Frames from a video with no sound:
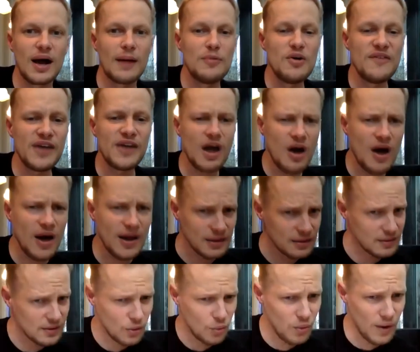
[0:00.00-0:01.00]
Uh, moving on,
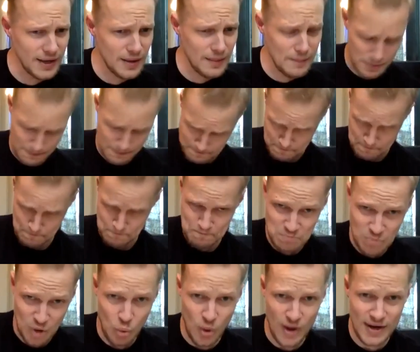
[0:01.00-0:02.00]
wine number
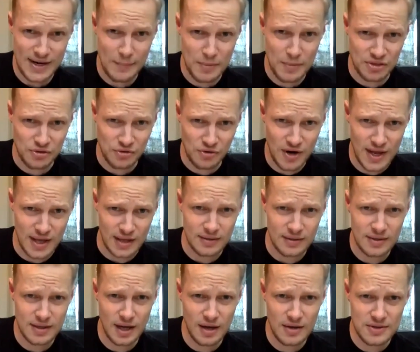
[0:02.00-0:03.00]
wine number
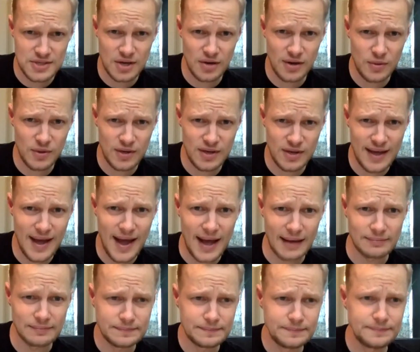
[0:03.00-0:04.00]
three. Go, Zoe. What do you got?